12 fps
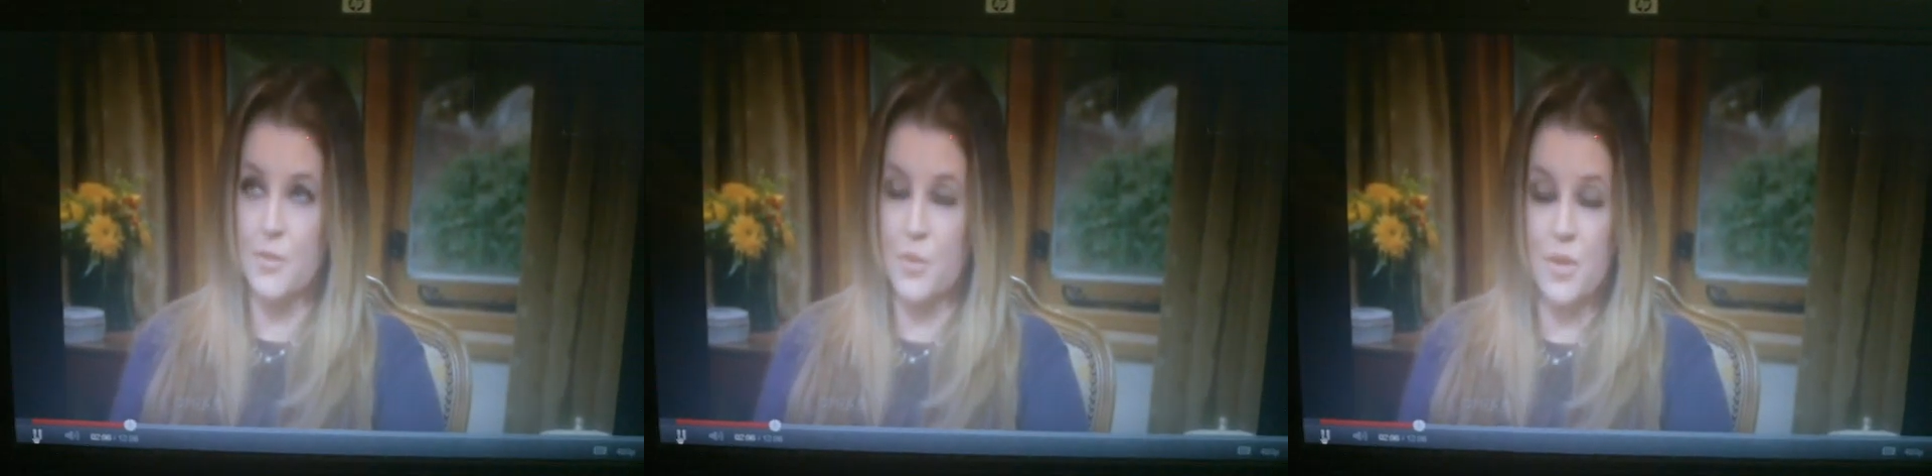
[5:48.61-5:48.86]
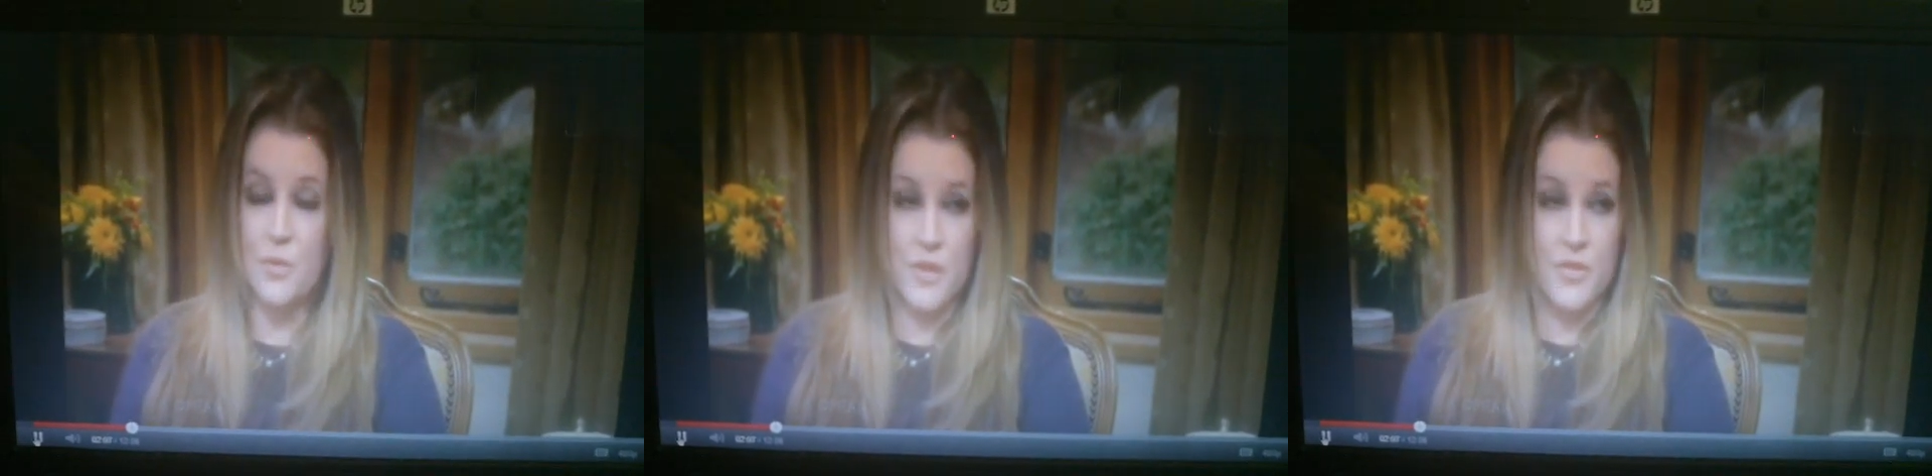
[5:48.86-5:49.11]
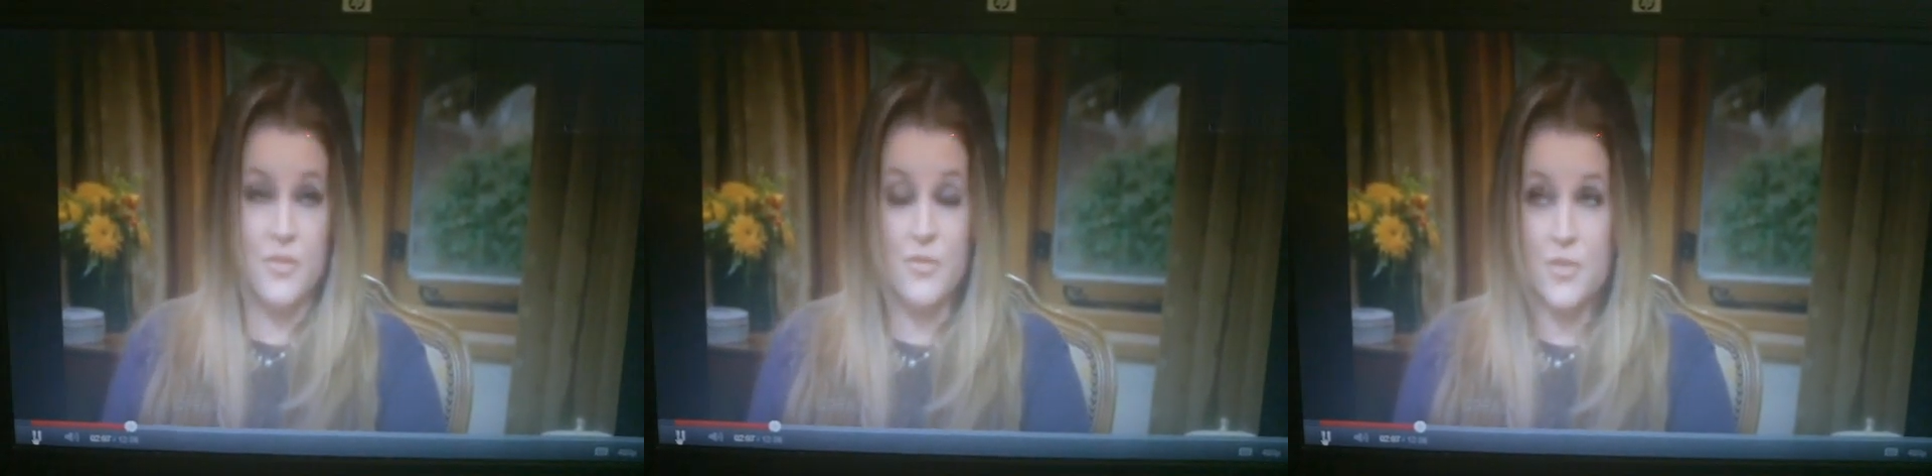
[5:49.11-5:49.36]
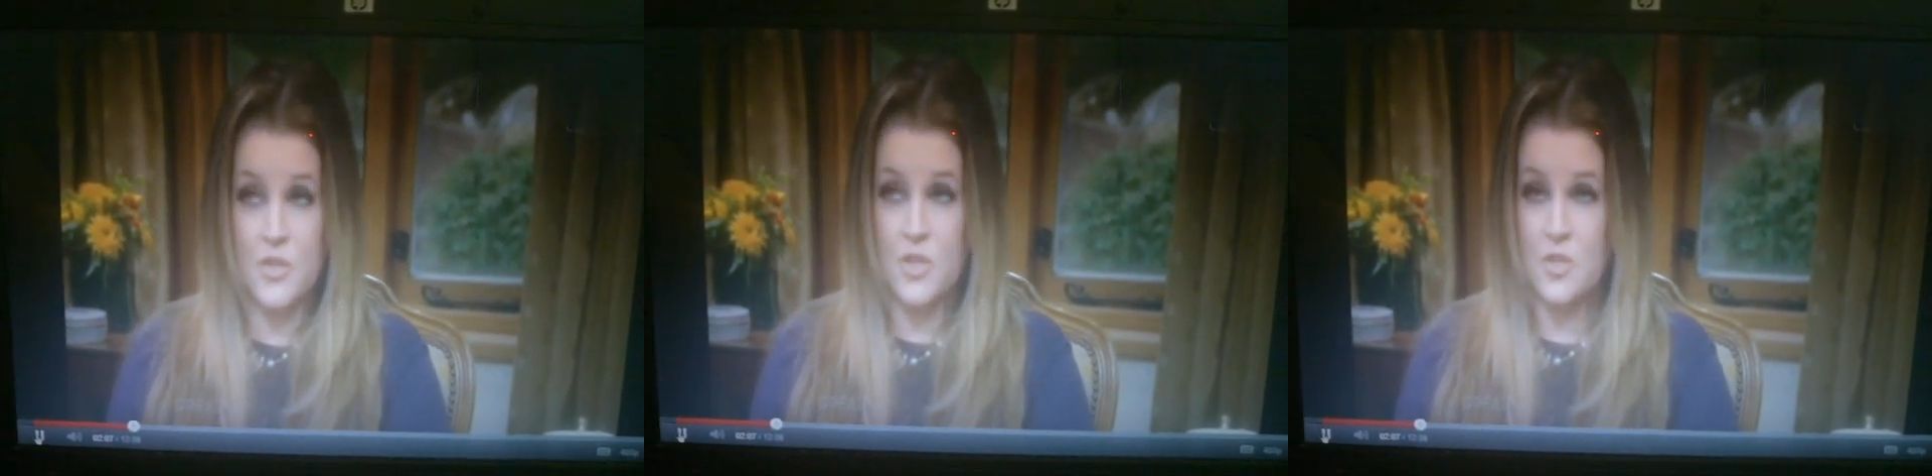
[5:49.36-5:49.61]
to put my,
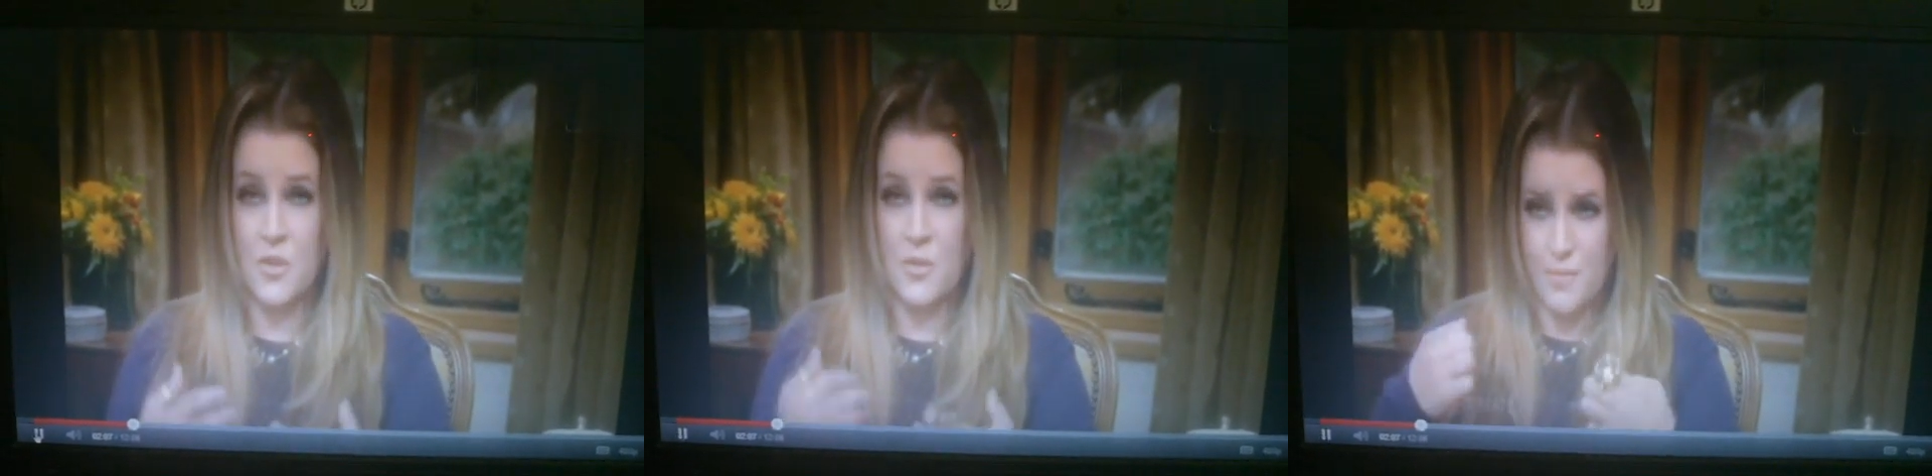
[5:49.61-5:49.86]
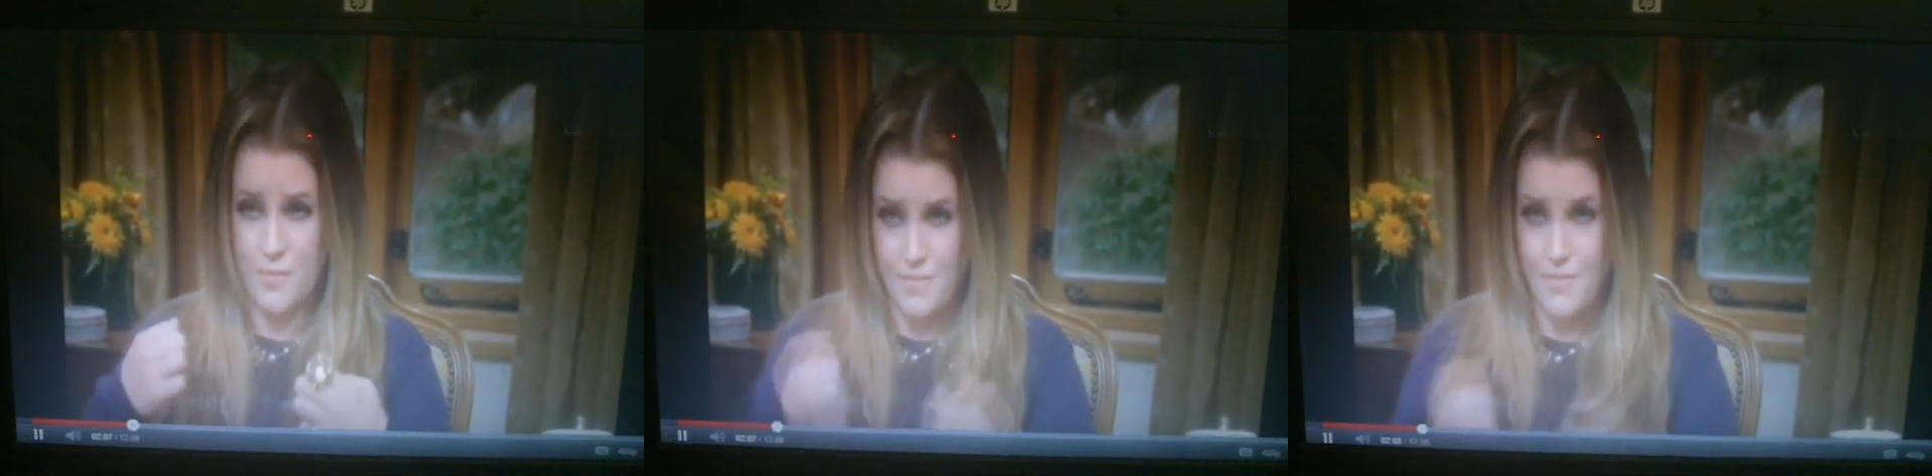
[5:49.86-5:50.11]
to sort of